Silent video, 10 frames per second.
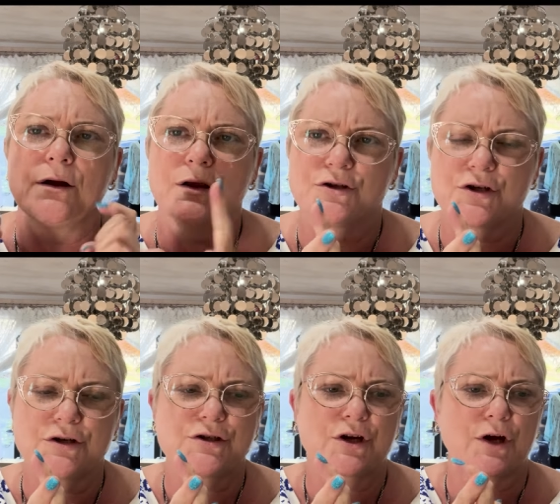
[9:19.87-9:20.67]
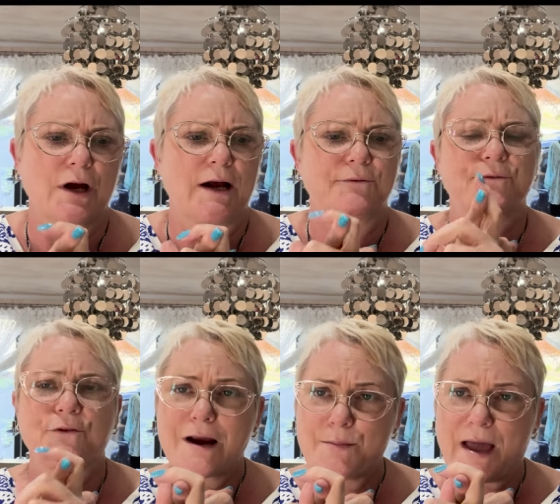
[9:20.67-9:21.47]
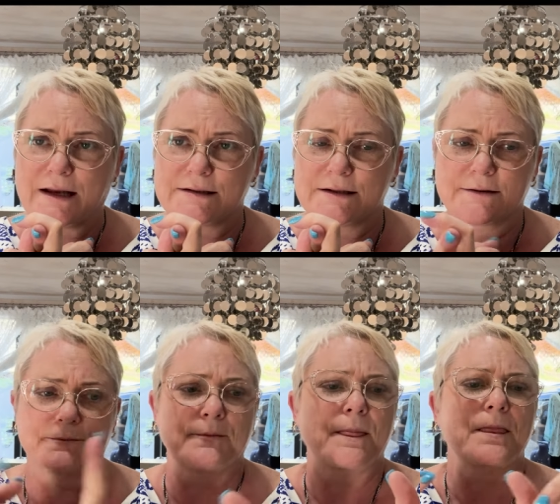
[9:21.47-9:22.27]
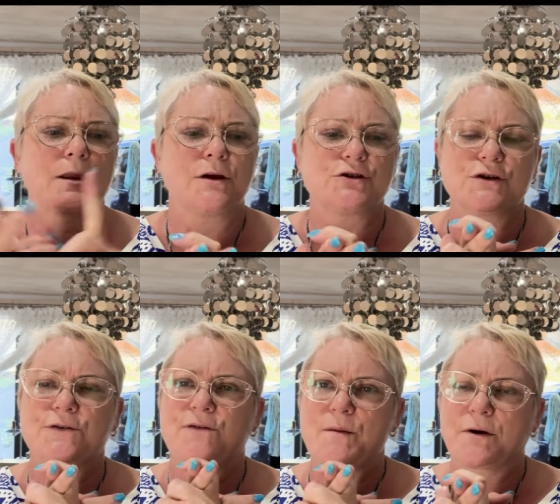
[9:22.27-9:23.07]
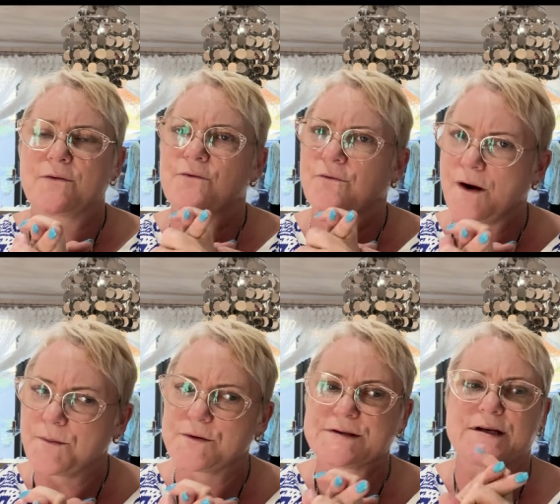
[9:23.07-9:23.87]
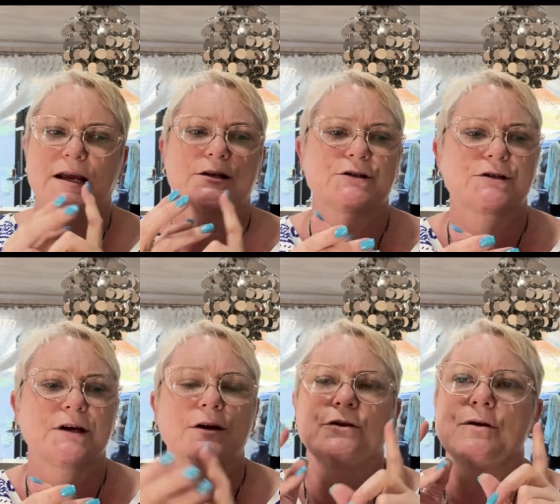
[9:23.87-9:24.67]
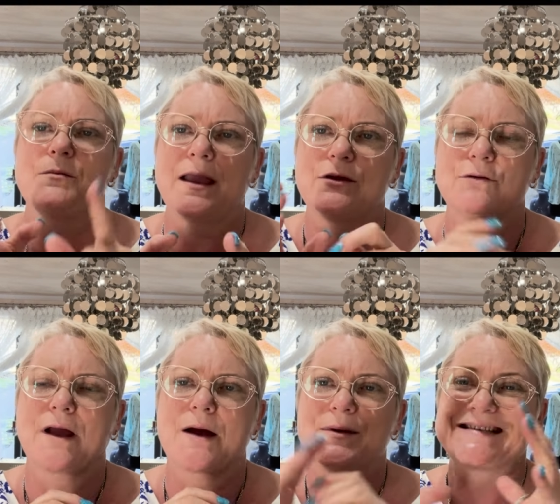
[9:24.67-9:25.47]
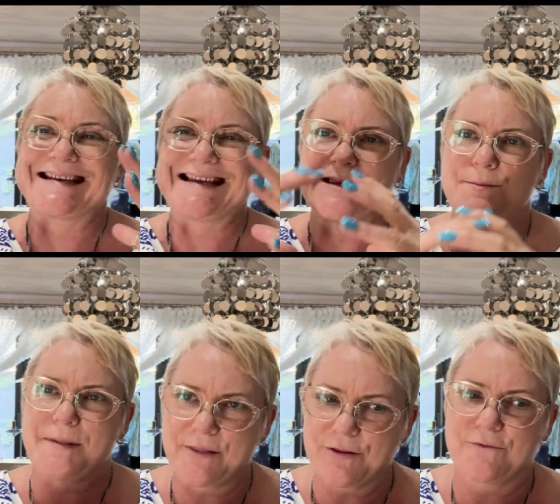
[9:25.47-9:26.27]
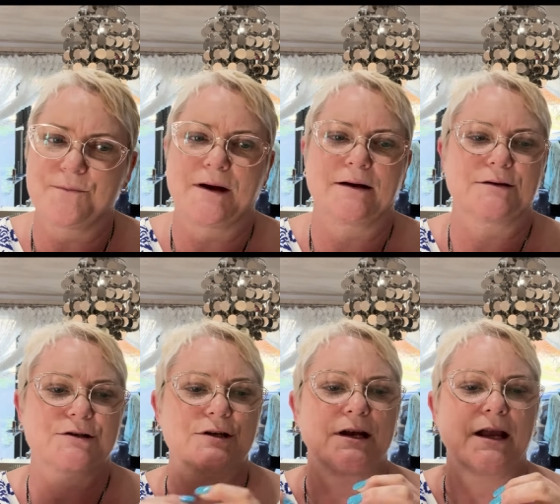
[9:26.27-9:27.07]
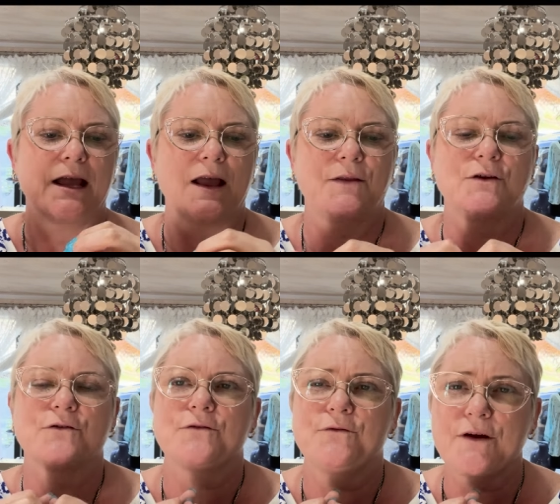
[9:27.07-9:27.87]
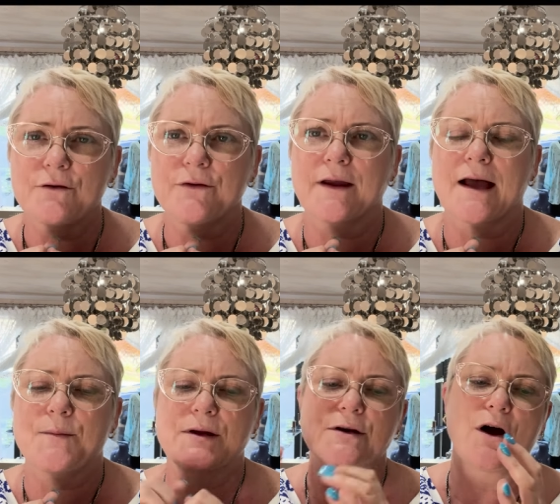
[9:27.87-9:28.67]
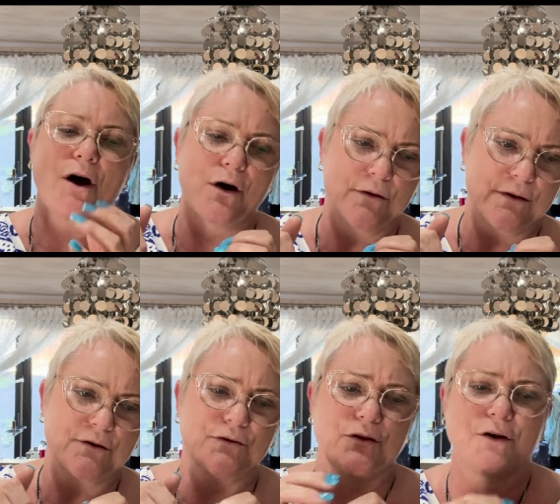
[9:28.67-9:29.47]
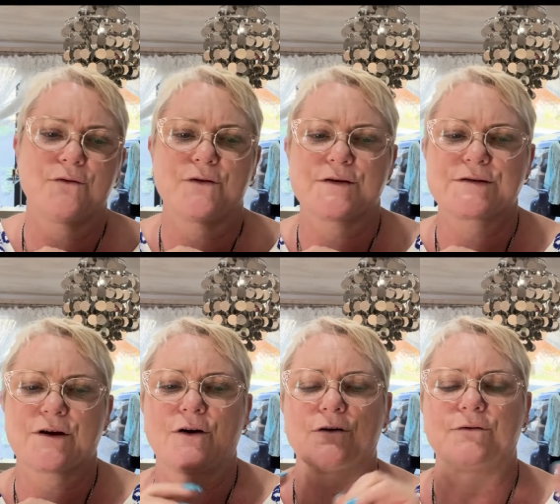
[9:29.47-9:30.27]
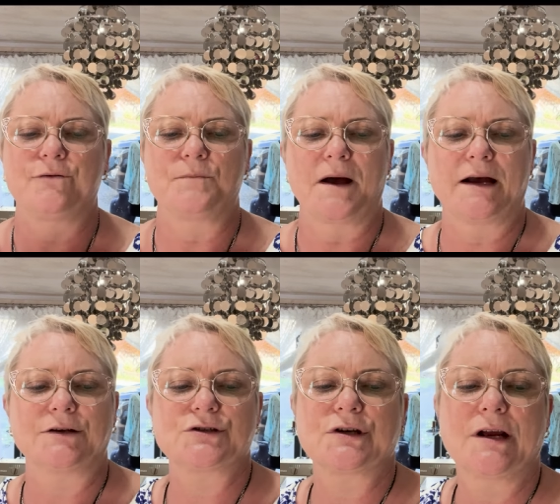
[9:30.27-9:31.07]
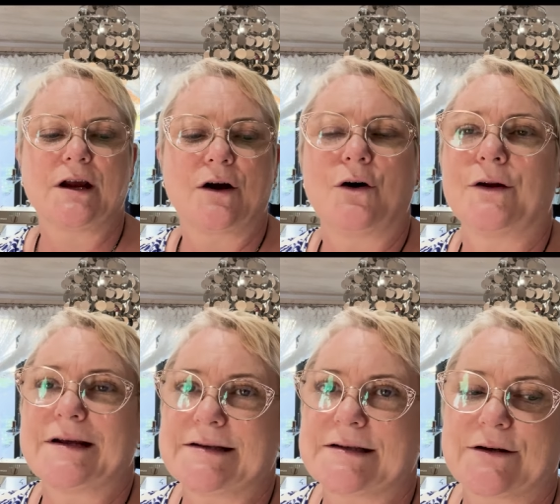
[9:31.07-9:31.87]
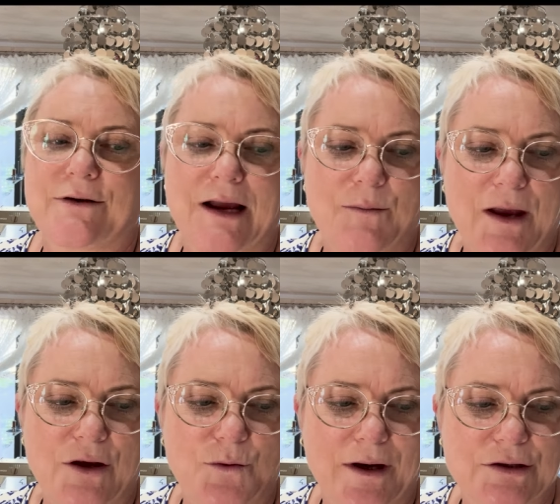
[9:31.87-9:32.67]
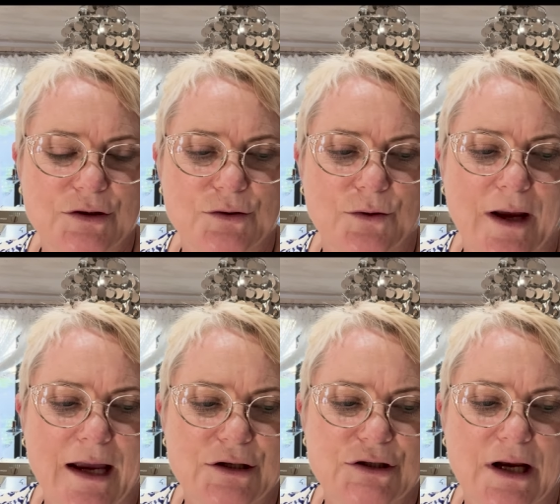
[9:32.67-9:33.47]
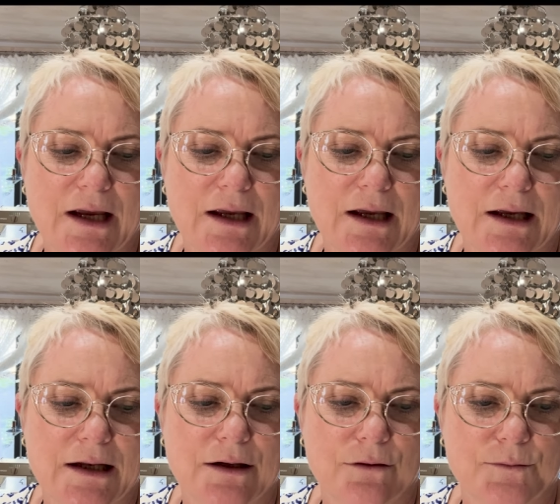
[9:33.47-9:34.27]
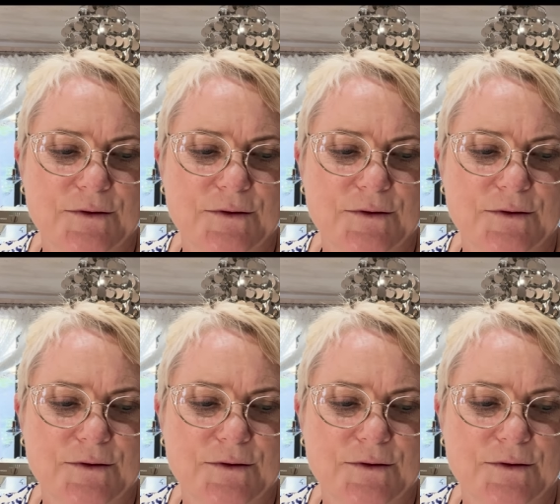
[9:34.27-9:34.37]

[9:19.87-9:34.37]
You choose your free pattern. You choose fabric from your stash. You make your garment in the month of March, and then you reveal the garment on the 31st of March on Instagram. And you are to hashtag in,